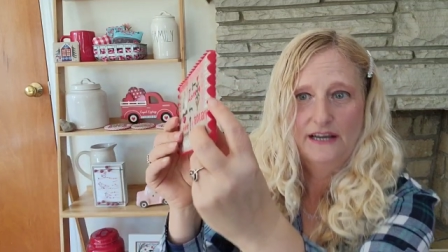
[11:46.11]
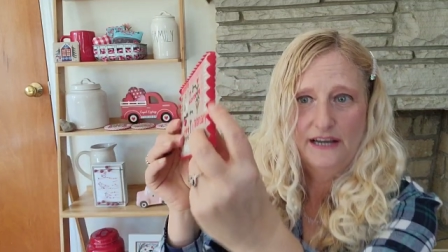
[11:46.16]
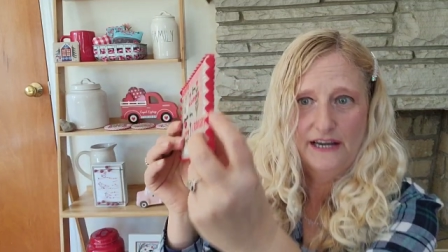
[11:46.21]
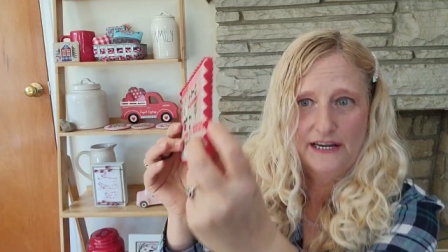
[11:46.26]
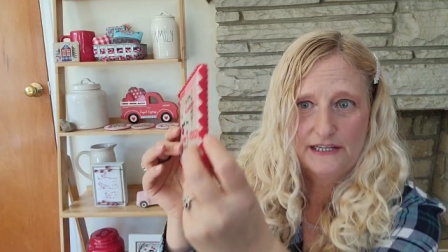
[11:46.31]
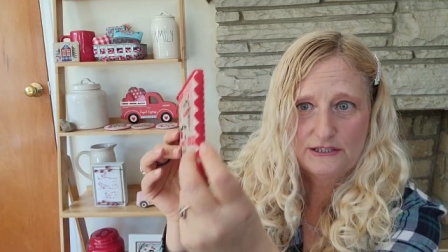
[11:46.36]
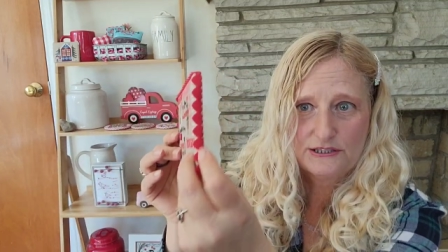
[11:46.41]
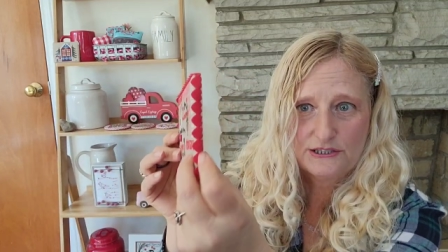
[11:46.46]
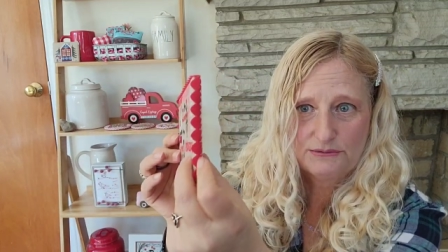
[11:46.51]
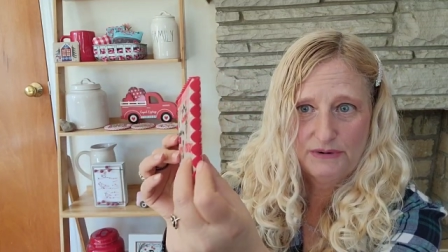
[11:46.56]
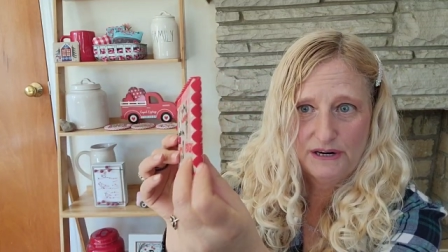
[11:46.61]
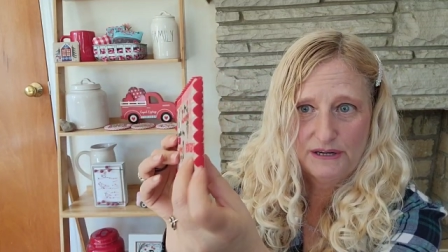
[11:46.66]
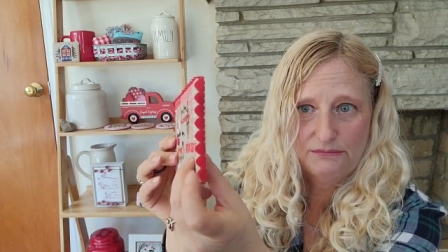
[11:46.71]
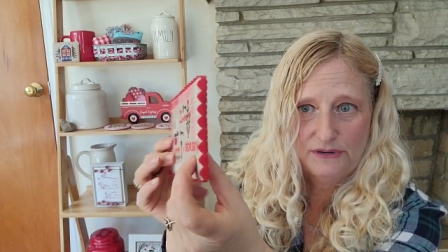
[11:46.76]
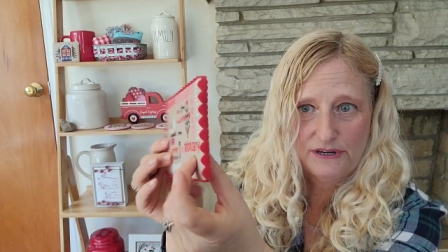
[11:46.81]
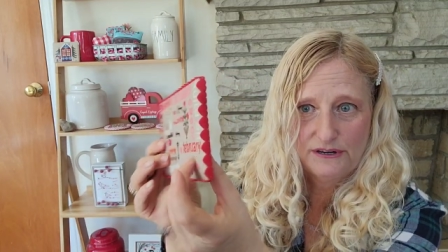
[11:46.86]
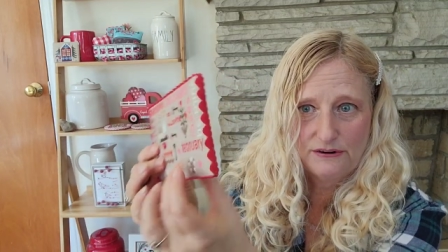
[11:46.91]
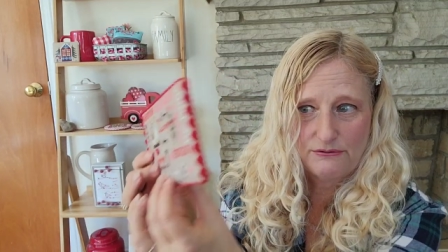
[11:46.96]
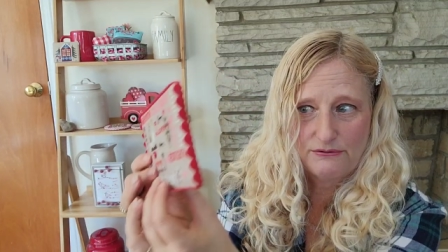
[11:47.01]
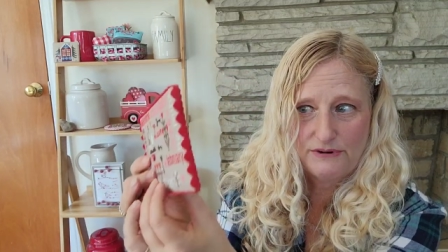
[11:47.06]
I used red
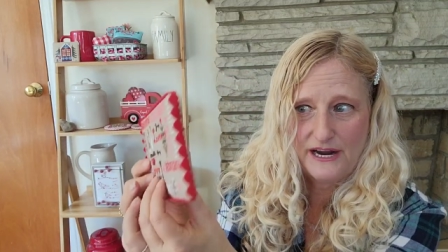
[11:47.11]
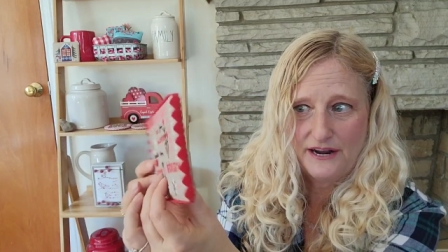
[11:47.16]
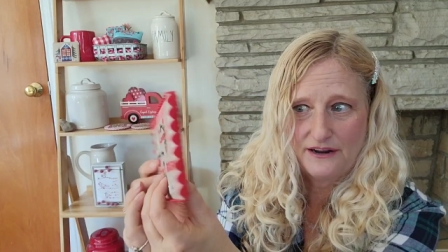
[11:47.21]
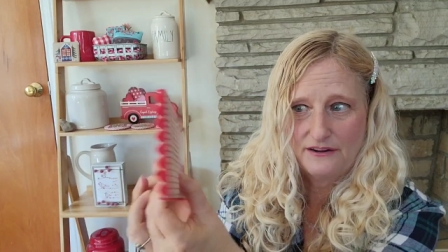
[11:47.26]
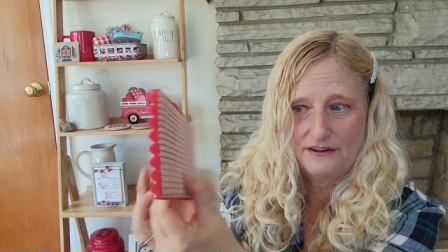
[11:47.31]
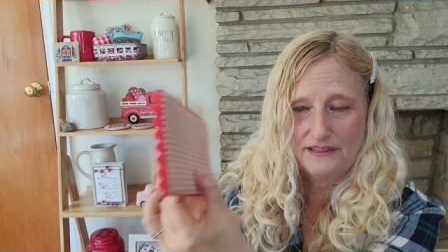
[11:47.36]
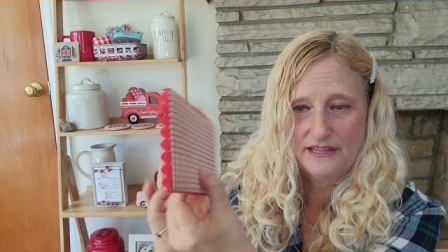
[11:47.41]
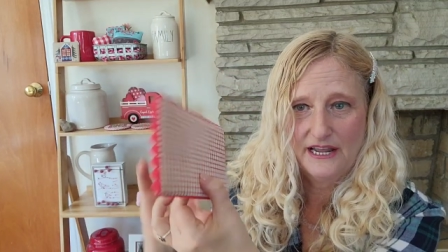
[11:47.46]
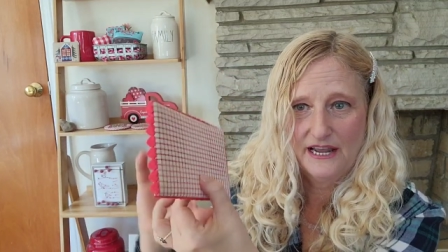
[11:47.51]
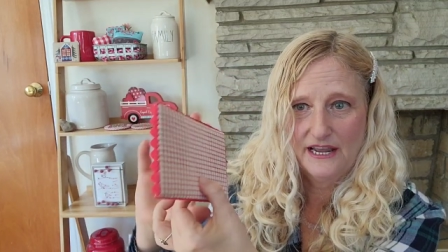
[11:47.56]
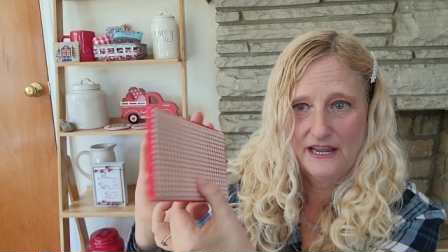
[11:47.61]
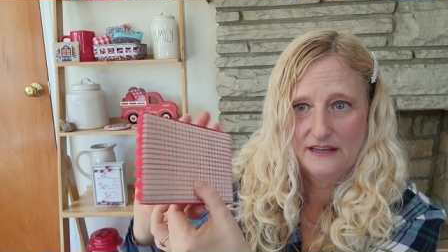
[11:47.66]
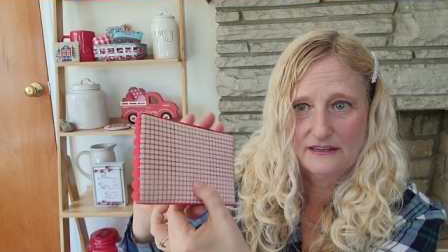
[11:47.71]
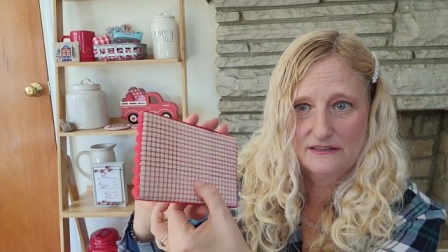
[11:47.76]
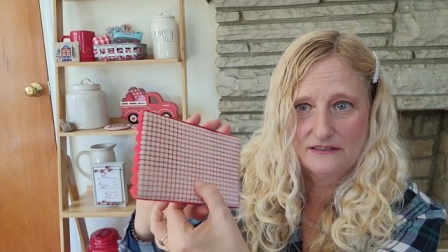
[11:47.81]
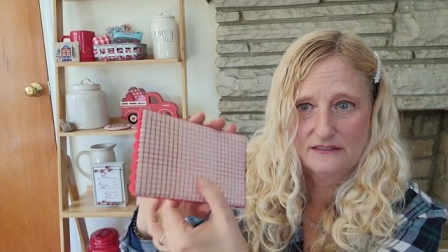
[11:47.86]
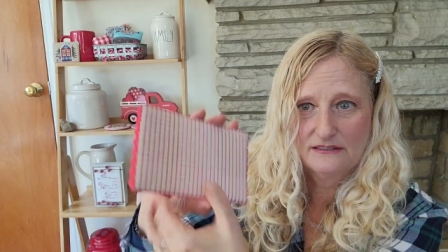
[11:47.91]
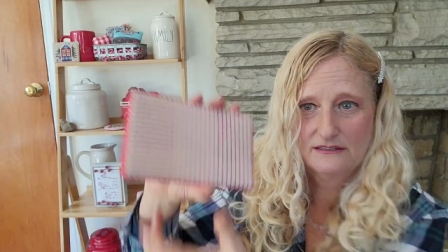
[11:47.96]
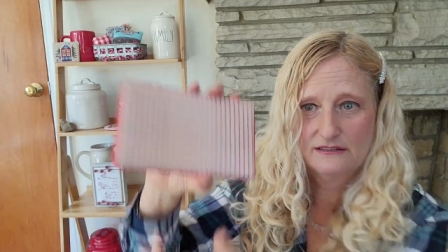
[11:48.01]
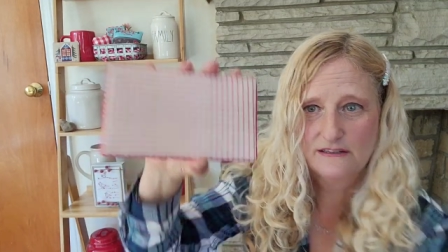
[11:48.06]
brick rack on that,
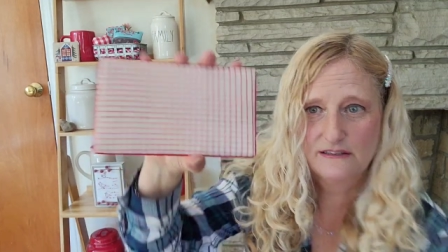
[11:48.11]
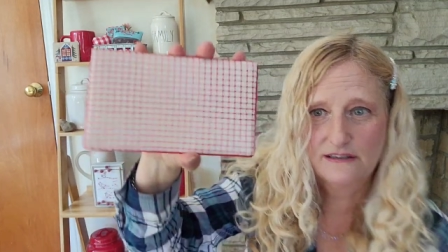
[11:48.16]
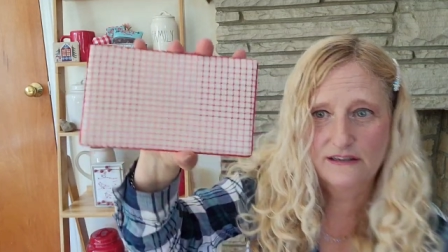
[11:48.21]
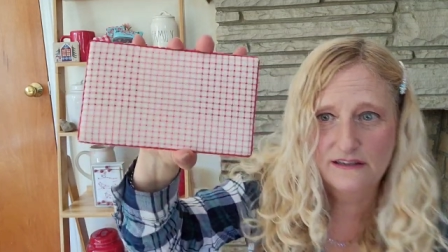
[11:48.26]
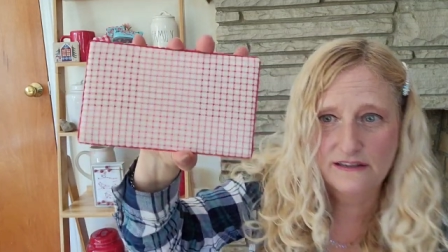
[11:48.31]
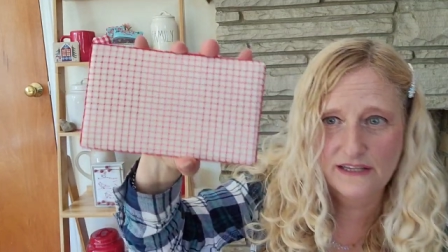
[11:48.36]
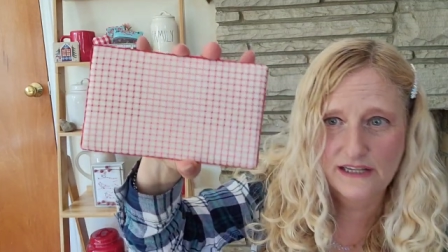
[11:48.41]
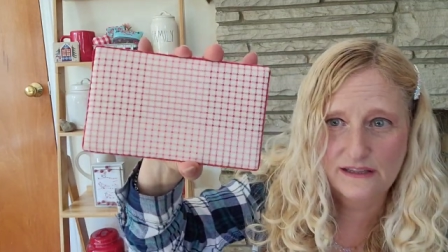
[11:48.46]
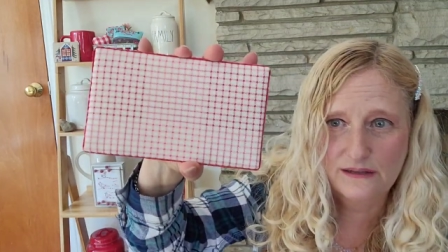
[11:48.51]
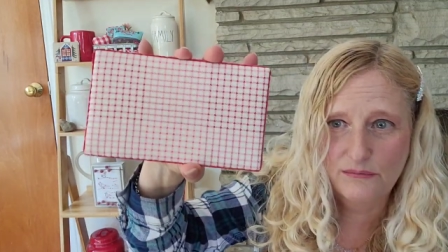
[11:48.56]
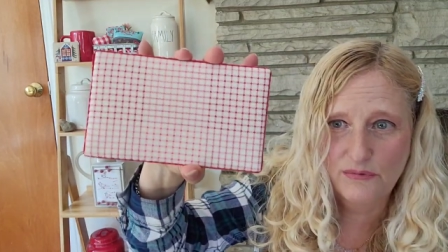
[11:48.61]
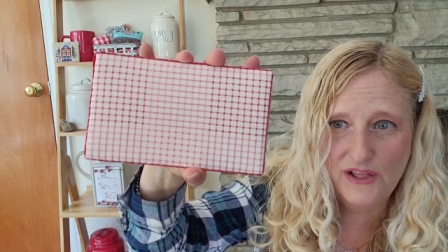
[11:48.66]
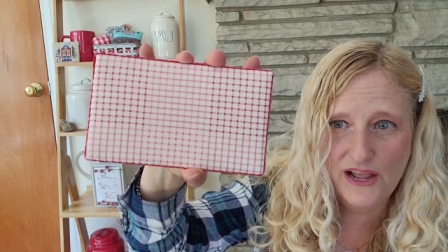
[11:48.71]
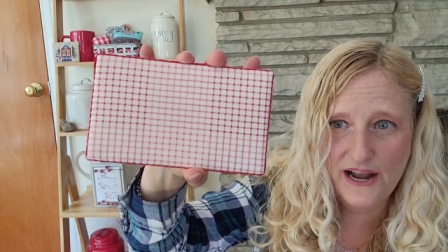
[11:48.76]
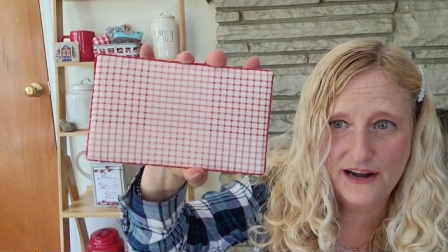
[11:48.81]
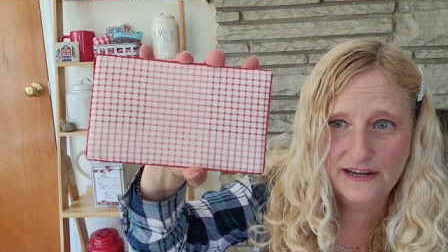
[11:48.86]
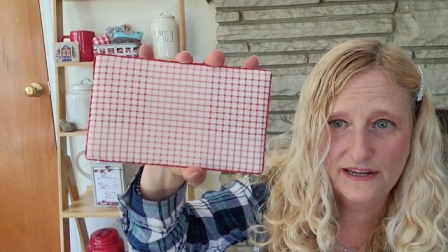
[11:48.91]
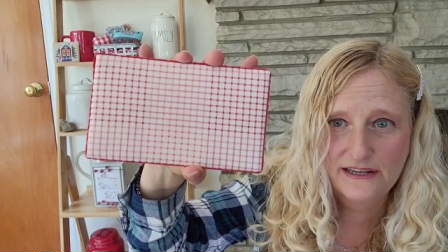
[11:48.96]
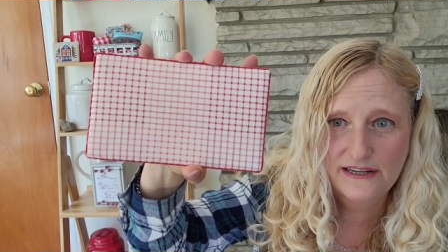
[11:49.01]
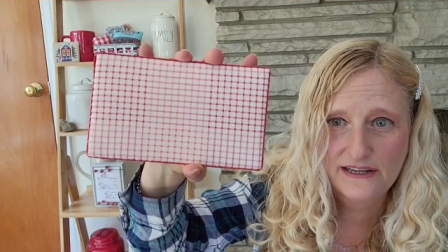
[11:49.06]
and then the
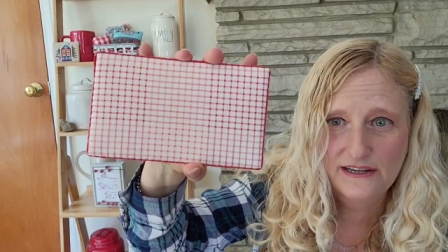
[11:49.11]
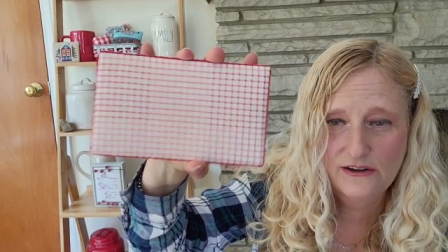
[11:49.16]
black.